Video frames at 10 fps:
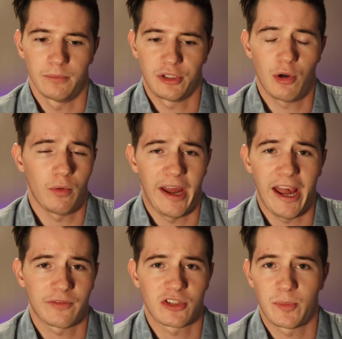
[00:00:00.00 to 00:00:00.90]
You don't
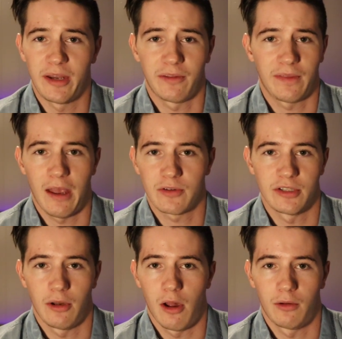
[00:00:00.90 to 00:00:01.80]
have to spend
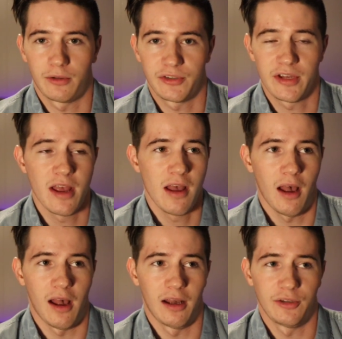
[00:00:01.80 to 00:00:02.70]

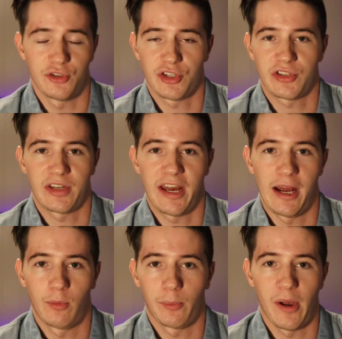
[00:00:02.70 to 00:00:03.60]
$1,000 on just the
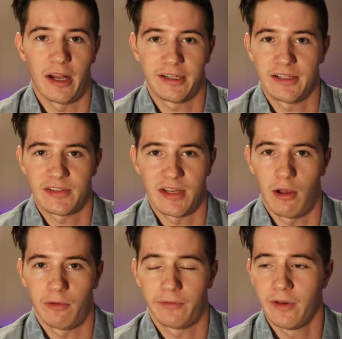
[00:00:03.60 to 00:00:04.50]
camera body
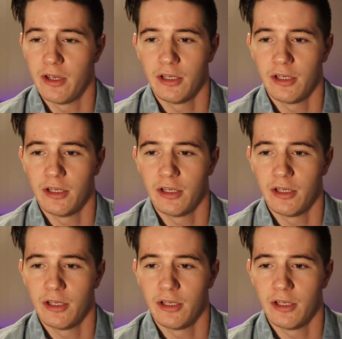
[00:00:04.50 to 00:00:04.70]
itself.